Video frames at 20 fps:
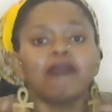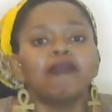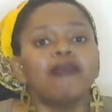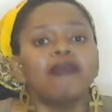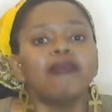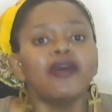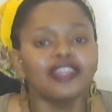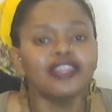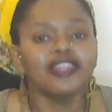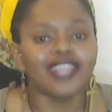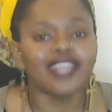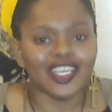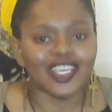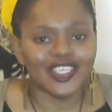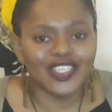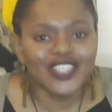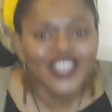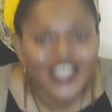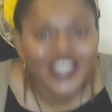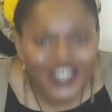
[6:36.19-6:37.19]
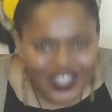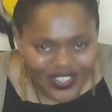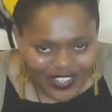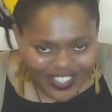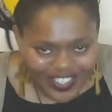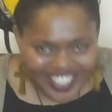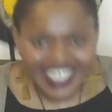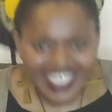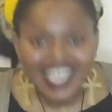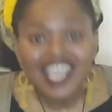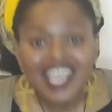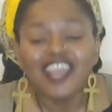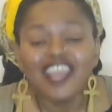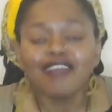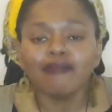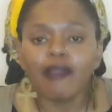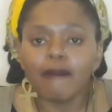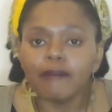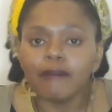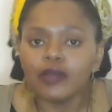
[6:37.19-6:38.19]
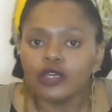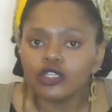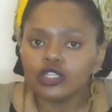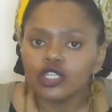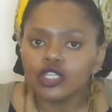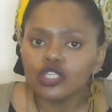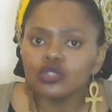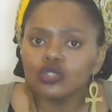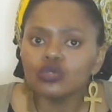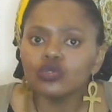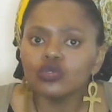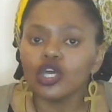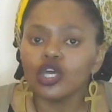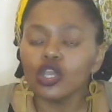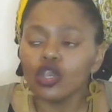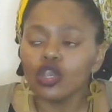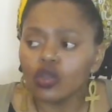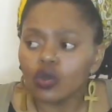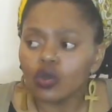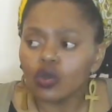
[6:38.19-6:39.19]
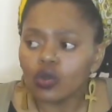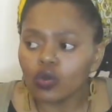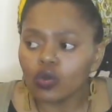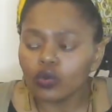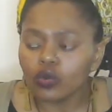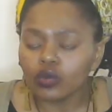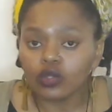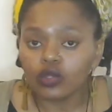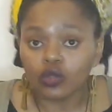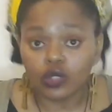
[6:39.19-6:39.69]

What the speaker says: birthday suit alone.